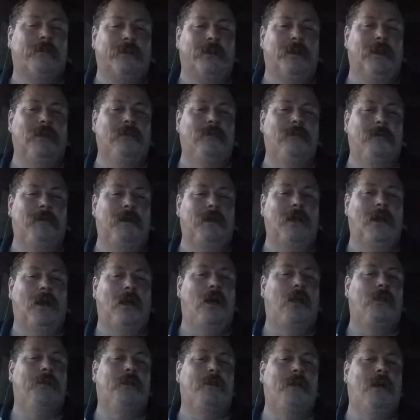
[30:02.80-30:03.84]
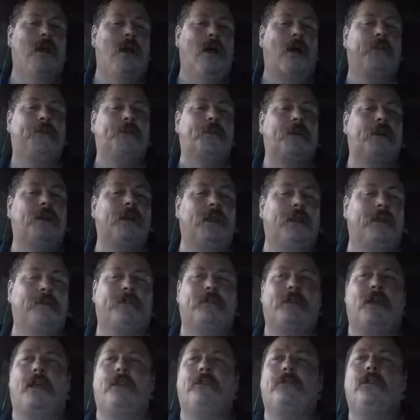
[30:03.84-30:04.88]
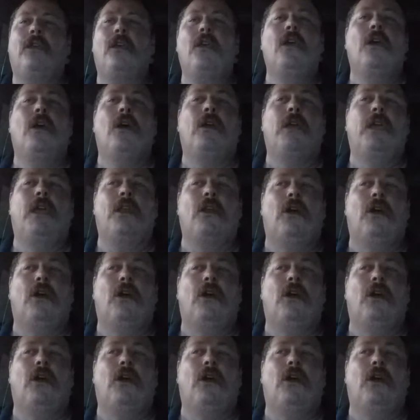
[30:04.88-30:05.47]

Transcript: it gives me alternate insights. It